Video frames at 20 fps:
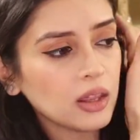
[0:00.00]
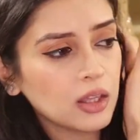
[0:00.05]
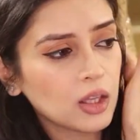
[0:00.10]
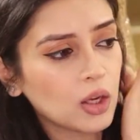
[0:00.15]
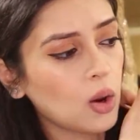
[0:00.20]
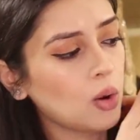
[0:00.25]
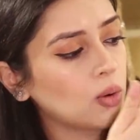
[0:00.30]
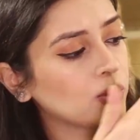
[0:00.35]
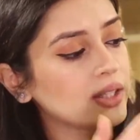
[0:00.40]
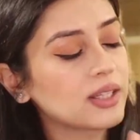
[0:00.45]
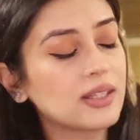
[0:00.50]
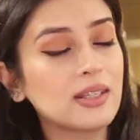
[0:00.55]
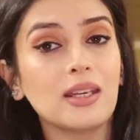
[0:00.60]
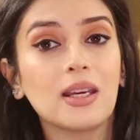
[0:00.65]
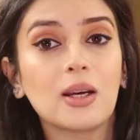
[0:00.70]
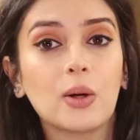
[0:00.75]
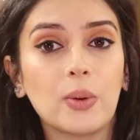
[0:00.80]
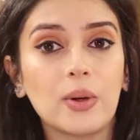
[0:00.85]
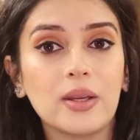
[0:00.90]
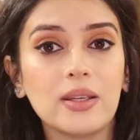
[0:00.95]
the gold
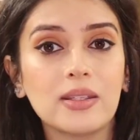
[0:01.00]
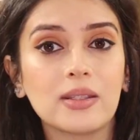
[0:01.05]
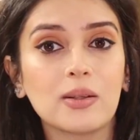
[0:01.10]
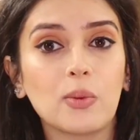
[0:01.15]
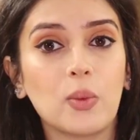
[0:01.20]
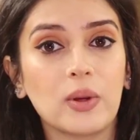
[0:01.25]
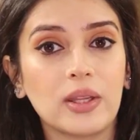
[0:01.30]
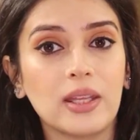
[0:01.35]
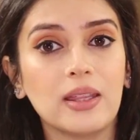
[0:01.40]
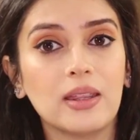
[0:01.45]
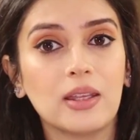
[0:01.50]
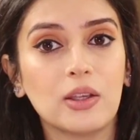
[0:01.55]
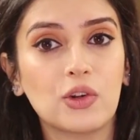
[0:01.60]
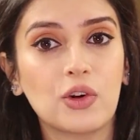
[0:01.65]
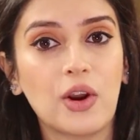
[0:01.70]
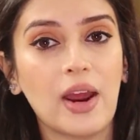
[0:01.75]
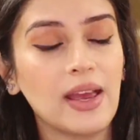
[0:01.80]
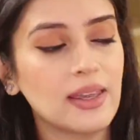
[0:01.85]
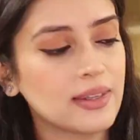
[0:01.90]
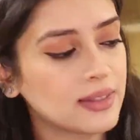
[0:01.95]
sequins within the
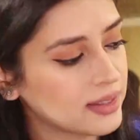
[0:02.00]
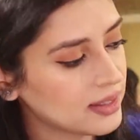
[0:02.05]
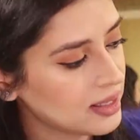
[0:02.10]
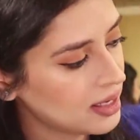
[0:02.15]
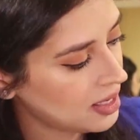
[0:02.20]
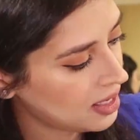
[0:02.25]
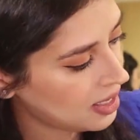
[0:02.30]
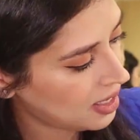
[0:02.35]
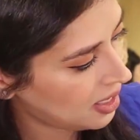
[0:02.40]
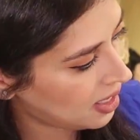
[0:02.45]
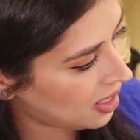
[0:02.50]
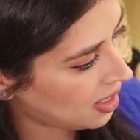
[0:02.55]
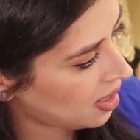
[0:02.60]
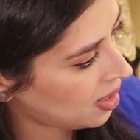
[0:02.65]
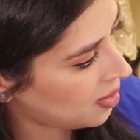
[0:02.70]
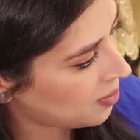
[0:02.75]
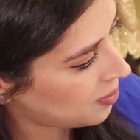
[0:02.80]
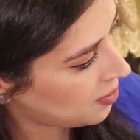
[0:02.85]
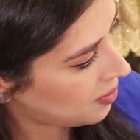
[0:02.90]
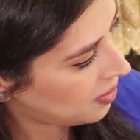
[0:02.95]
dress.
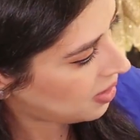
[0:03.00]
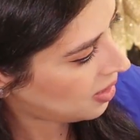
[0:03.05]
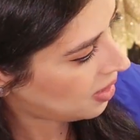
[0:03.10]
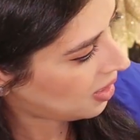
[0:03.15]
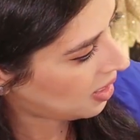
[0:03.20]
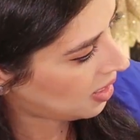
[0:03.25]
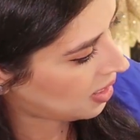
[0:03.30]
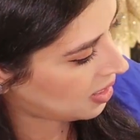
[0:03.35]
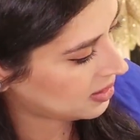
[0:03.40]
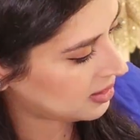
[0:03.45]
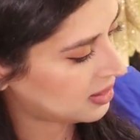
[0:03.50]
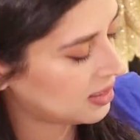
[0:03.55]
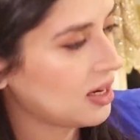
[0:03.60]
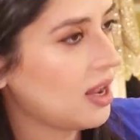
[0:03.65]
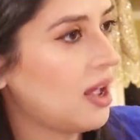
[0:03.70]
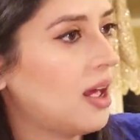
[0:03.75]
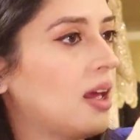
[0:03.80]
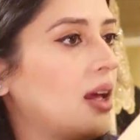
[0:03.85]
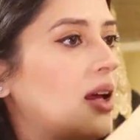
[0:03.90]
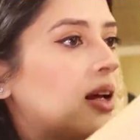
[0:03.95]
Um, and
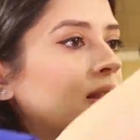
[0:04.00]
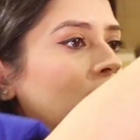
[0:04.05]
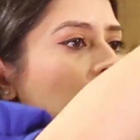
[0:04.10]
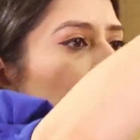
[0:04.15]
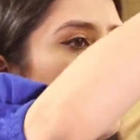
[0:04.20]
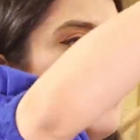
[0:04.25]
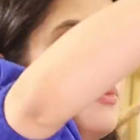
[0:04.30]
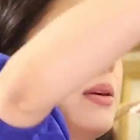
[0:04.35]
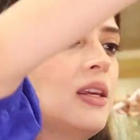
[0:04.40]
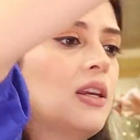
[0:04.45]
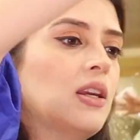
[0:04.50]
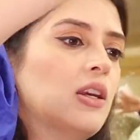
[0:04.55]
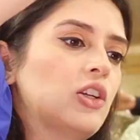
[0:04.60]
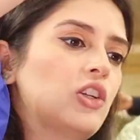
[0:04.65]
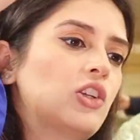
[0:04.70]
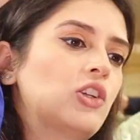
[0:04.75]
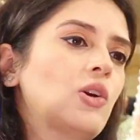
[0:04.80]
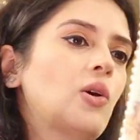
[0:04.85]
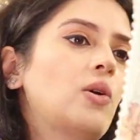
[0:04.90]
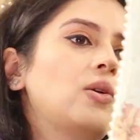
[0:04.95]
yeah, let me
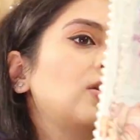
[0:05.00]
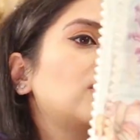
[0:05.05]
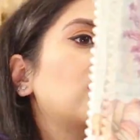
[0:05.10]
show